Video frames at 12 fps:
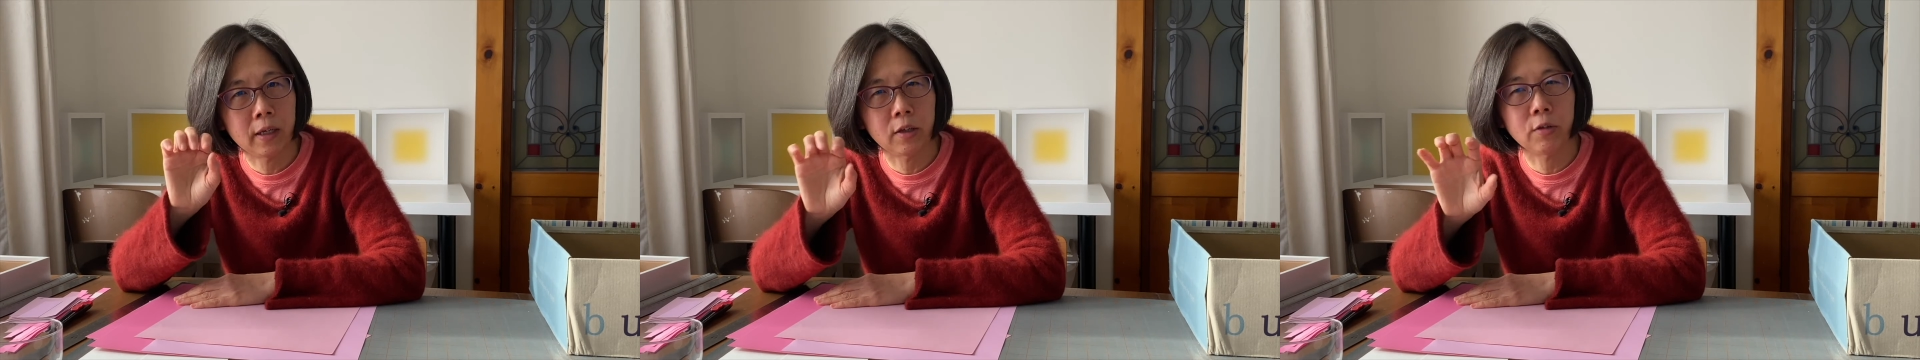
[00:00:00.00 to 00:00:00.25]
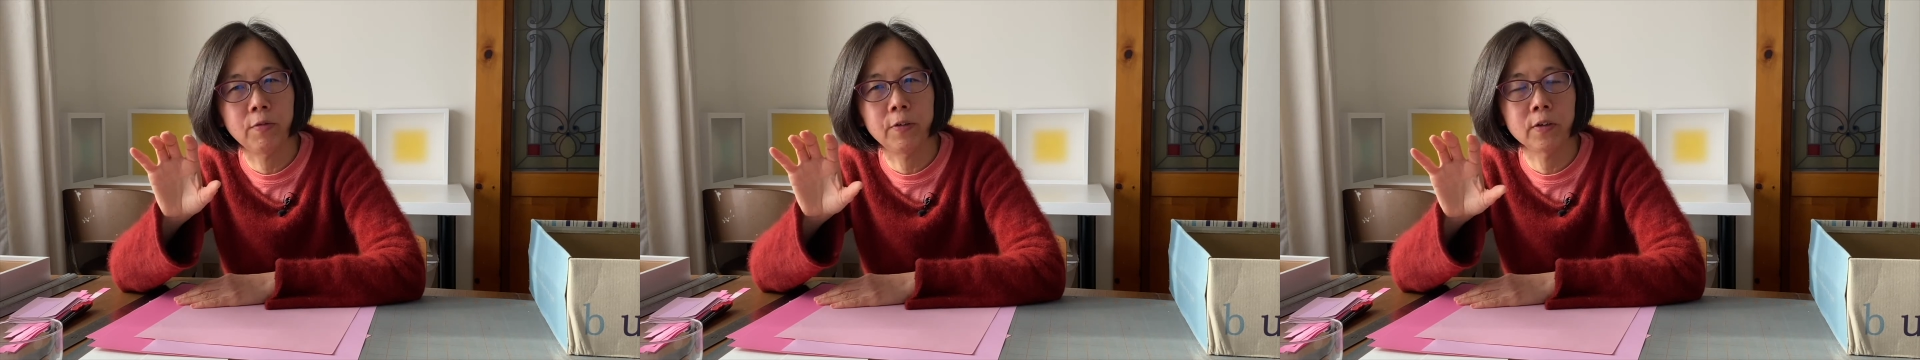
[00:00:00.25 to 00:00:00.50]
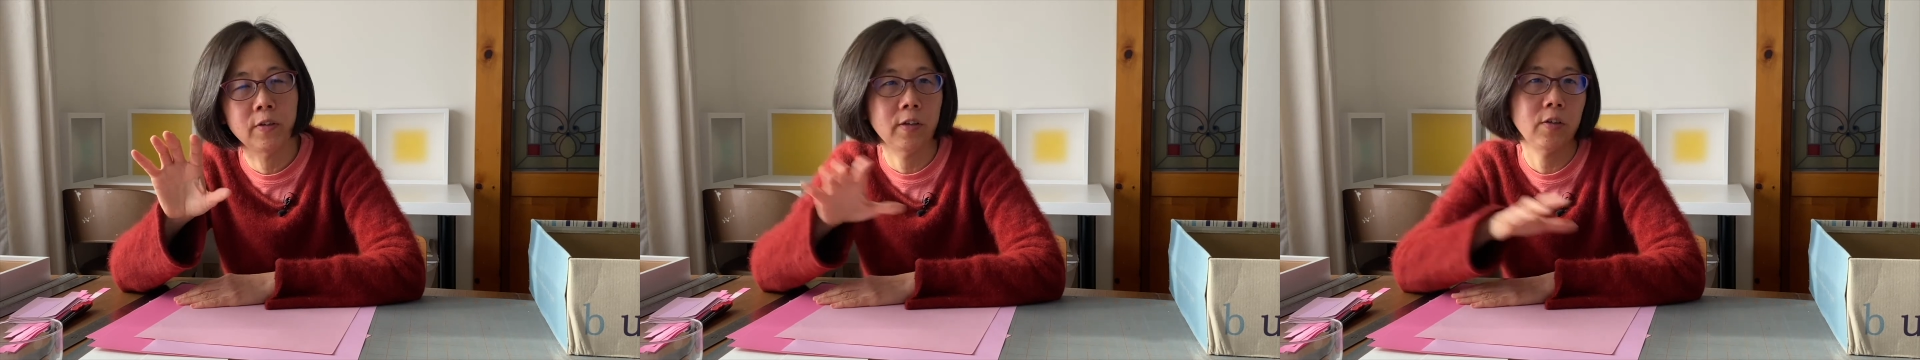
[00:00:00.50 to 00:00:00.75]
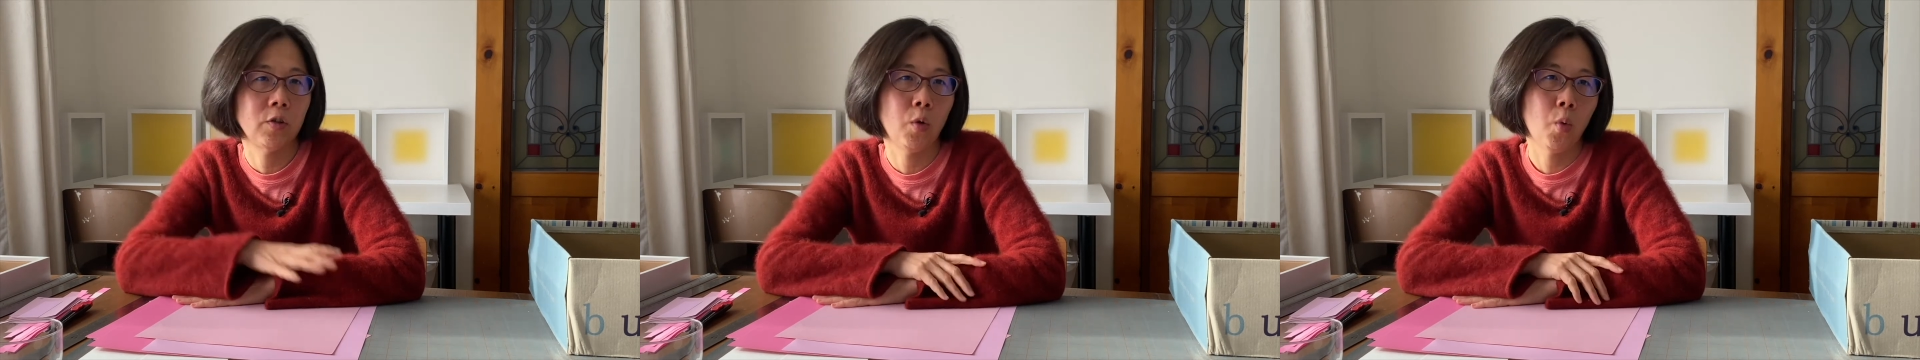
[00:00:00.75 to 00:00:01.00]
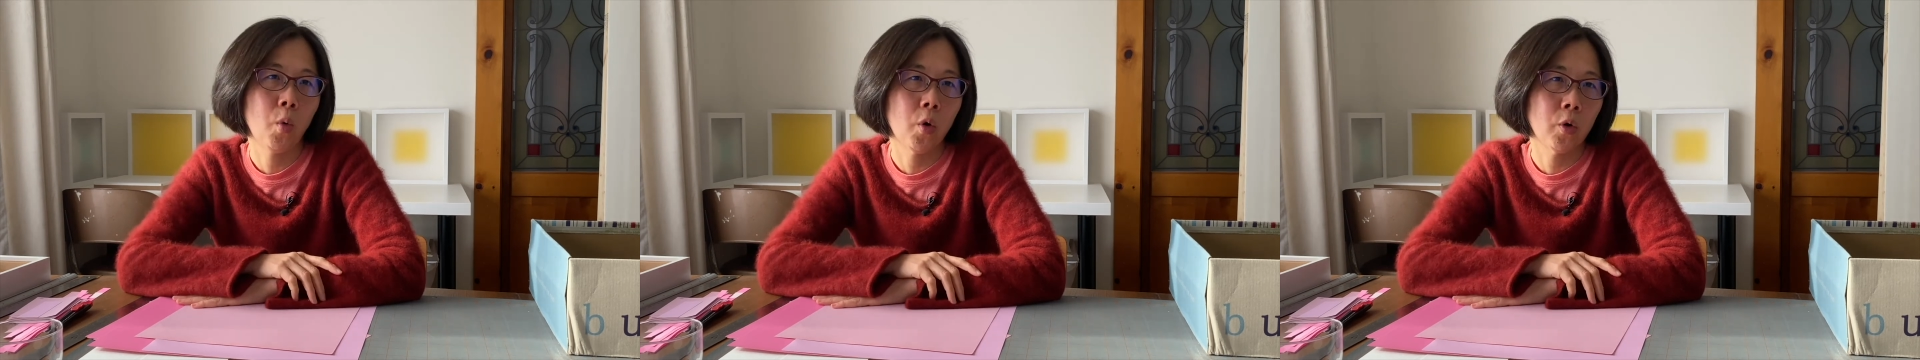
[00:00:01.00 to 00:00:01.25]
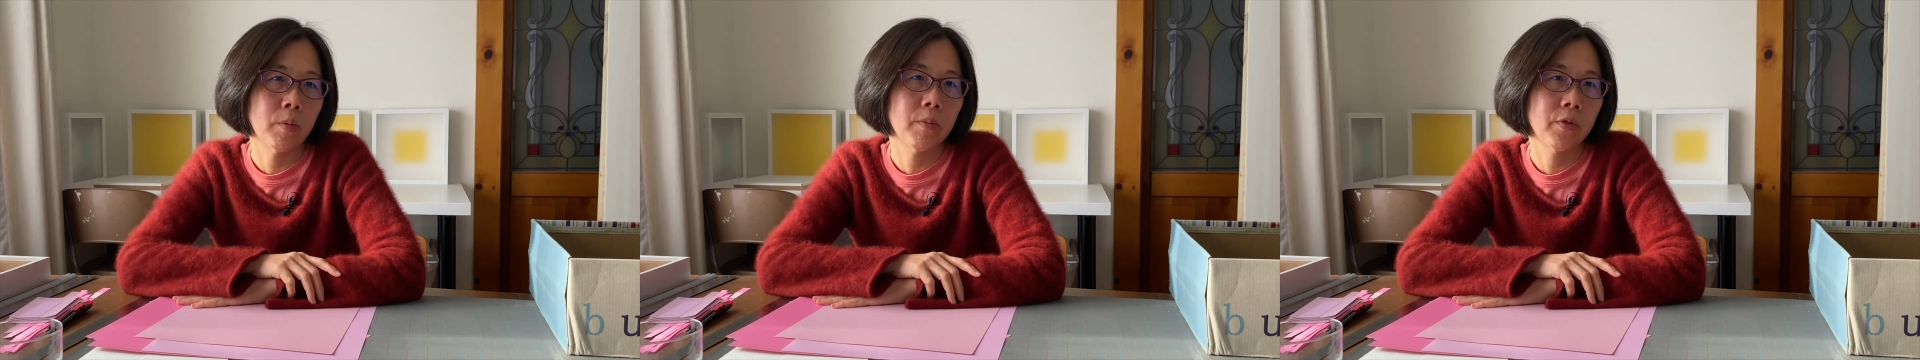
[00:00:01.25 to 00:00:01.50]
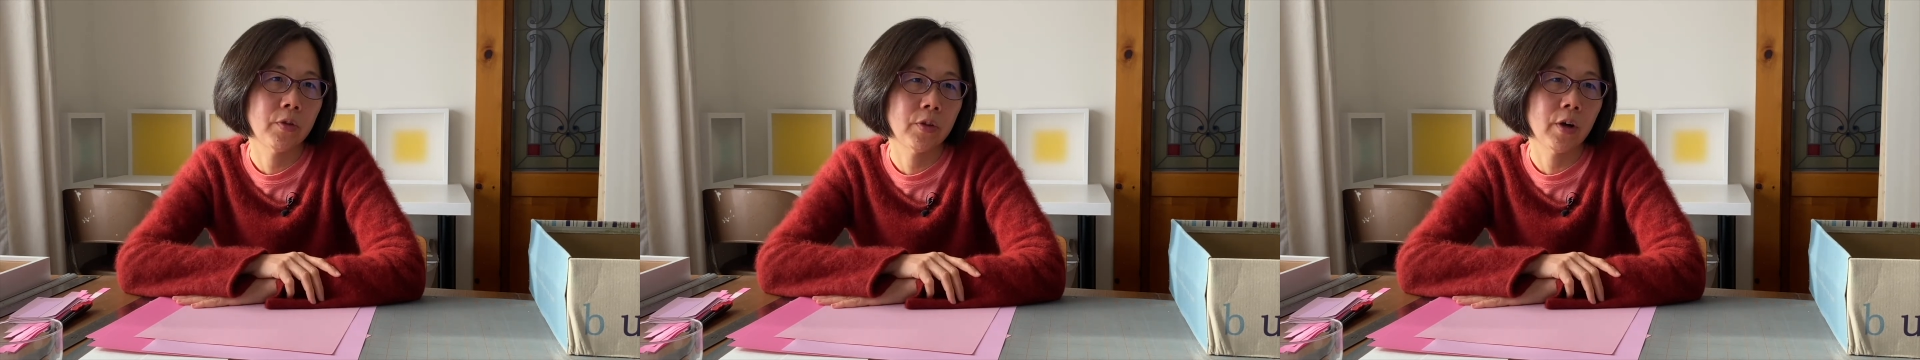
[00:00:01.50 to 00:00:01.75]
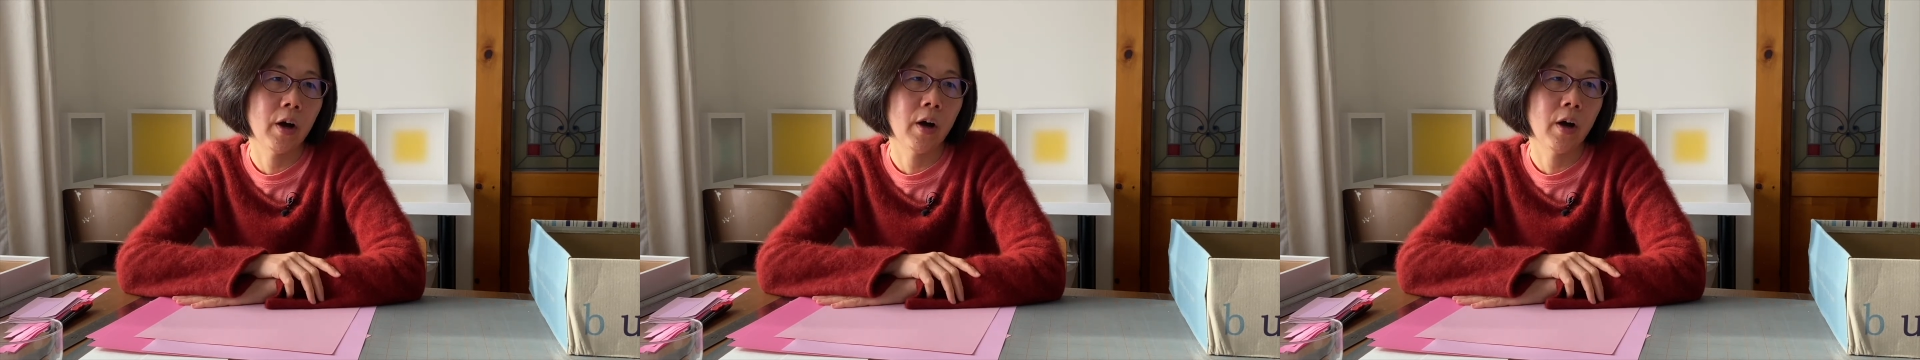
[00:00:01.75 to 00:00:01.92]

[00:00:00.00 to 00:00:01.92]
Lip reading: yet you feel sense of warmth.